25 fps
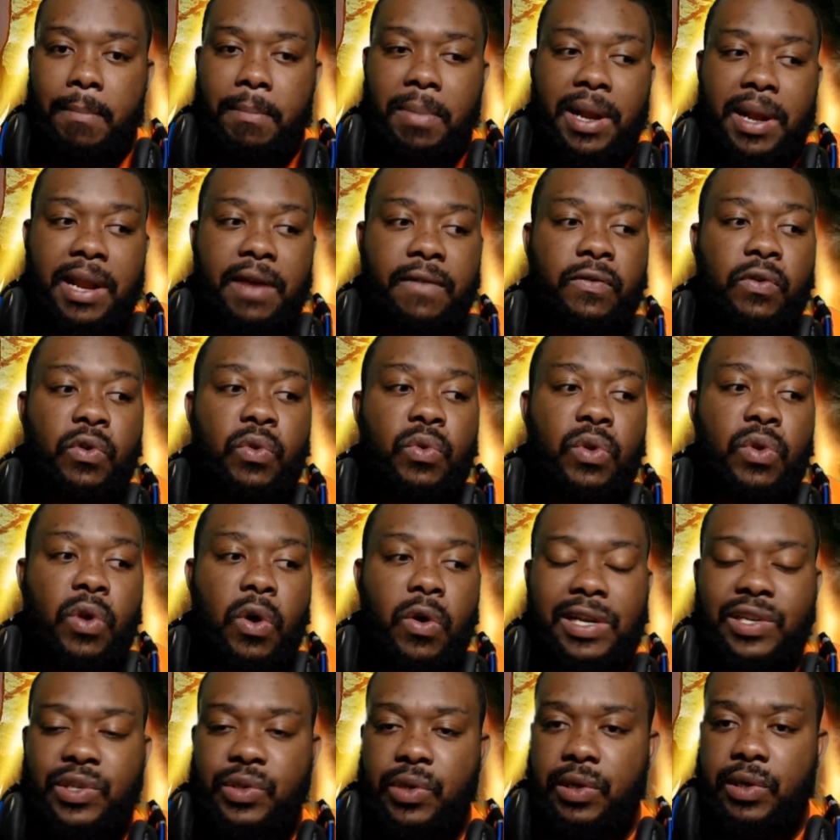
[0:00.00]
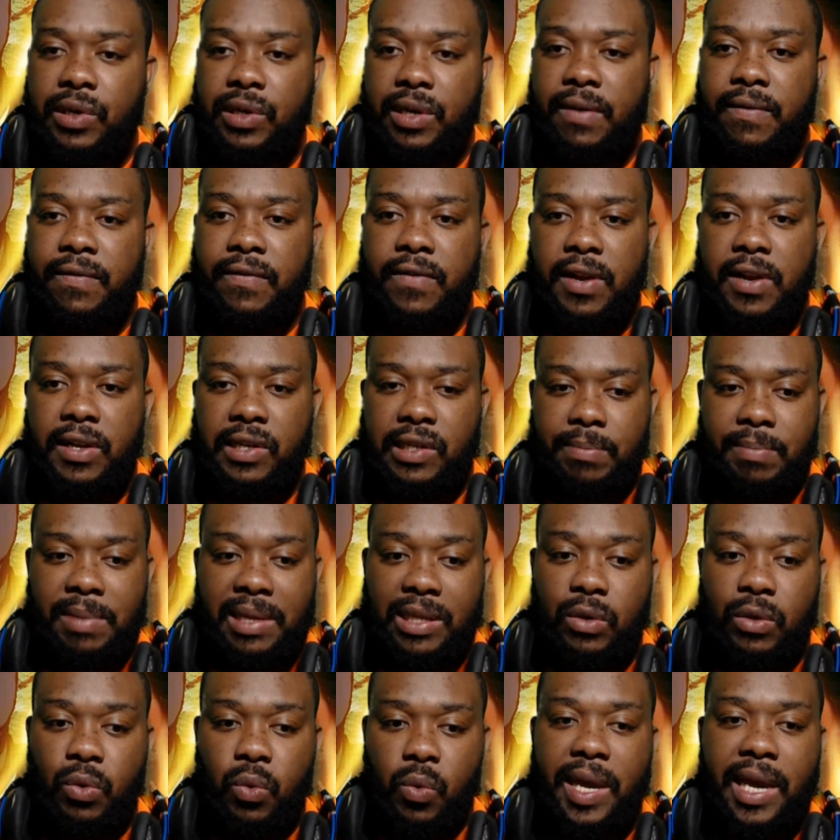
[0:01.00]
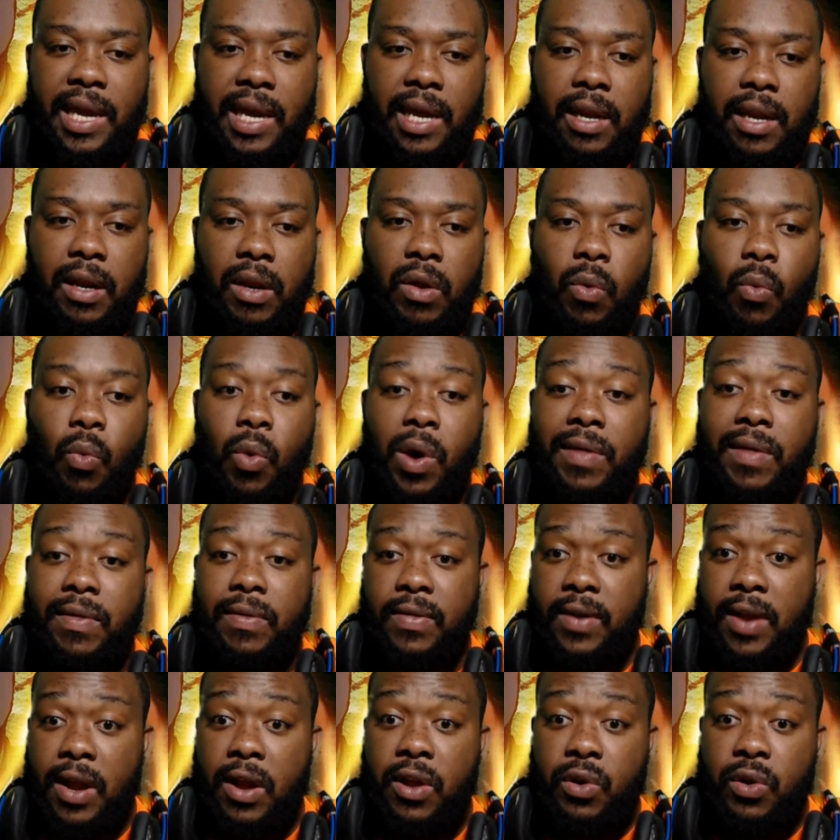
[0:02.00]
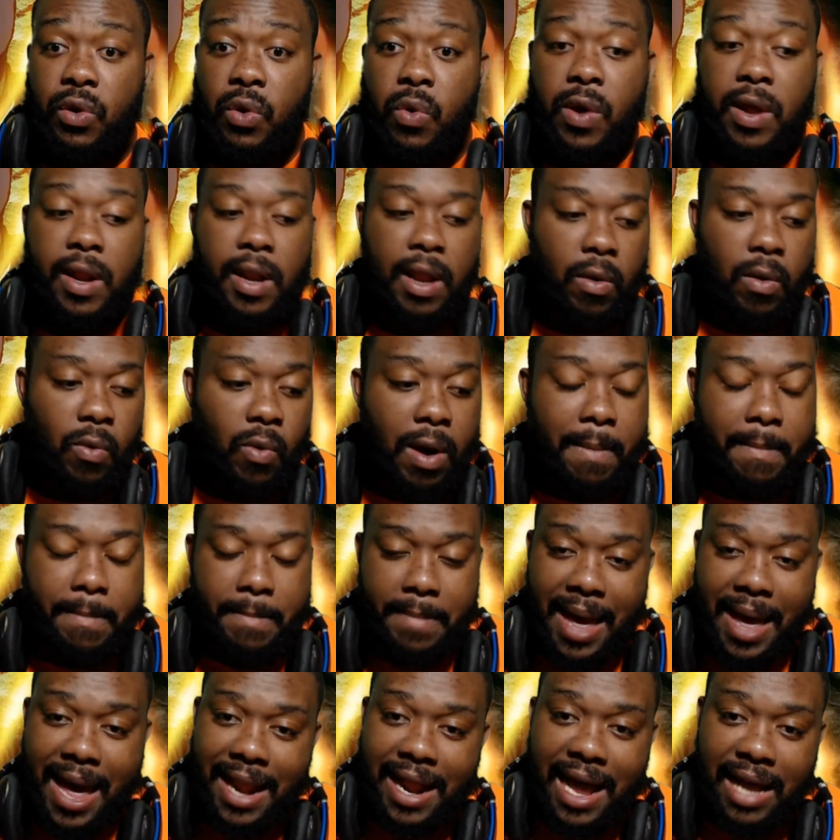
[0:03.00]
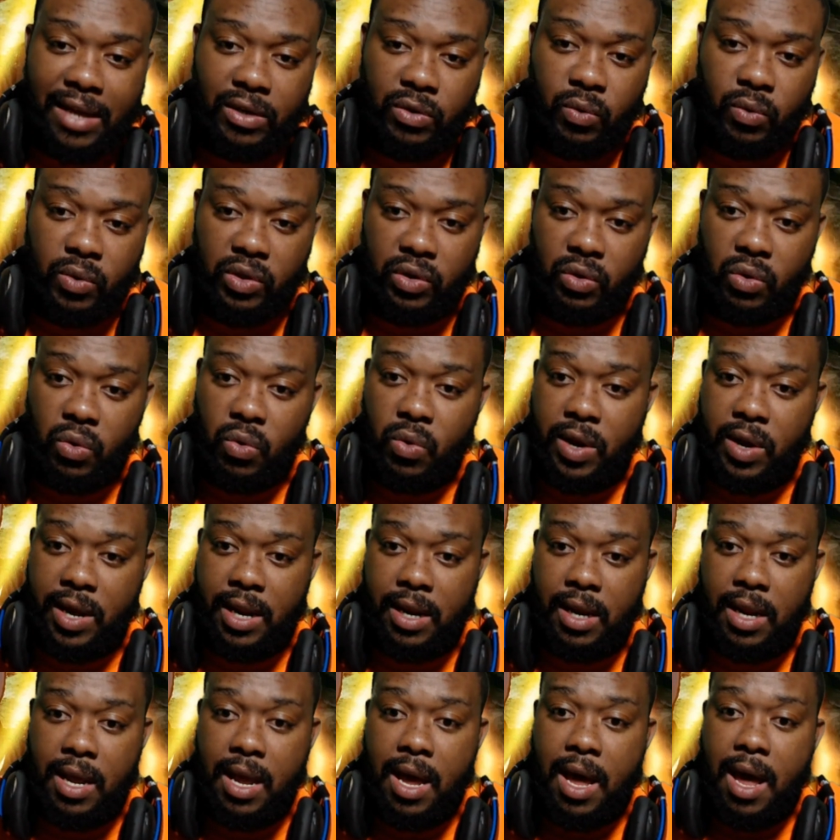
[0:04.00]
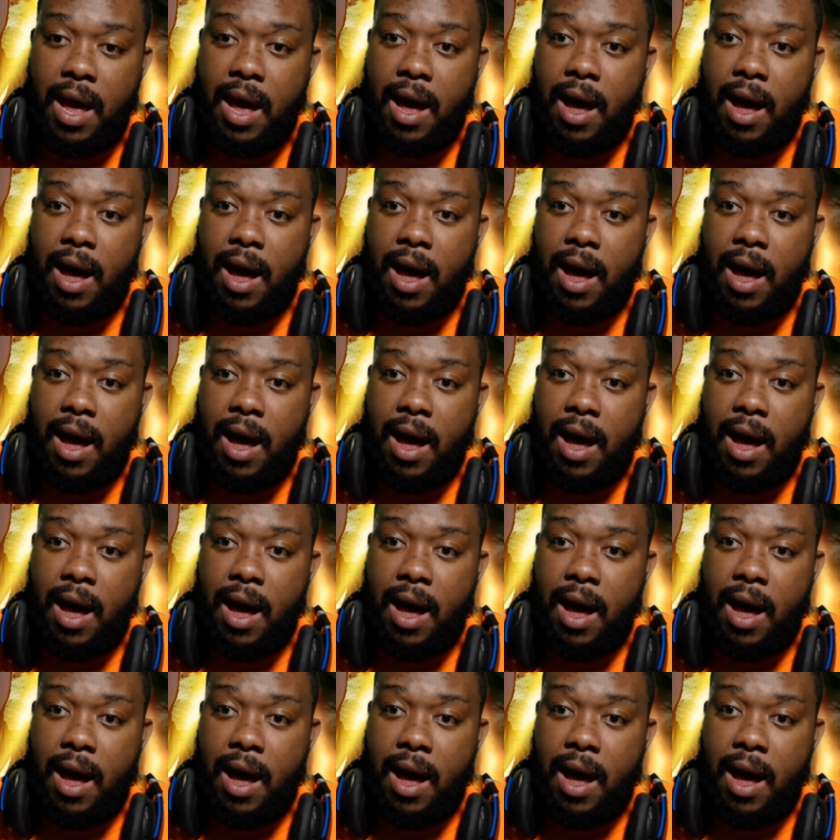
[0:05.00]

But if you notice the difference between what they're doing and what Madhouse was doing